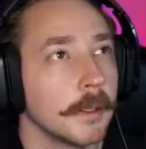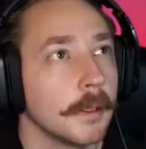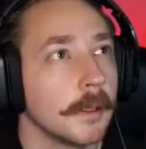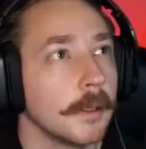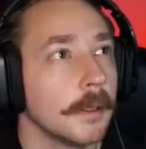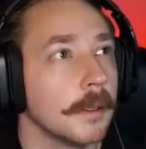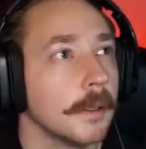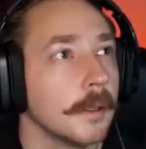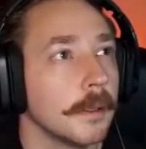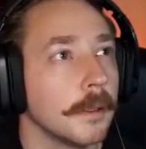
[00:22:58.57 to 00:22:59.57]

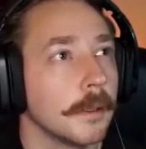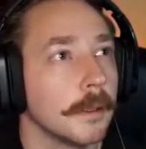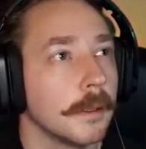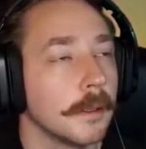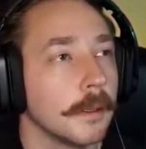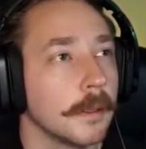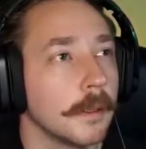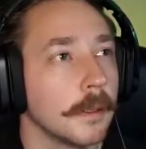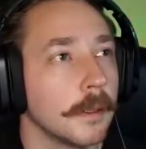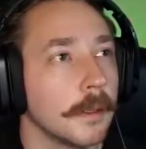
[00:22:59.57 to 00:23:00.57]

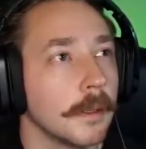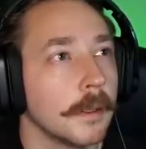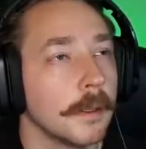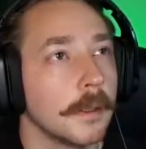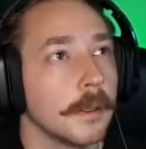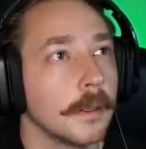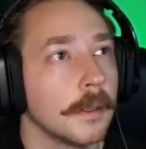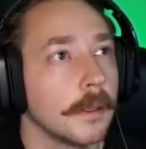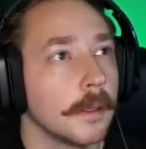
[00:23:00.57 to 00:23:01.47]
(silence)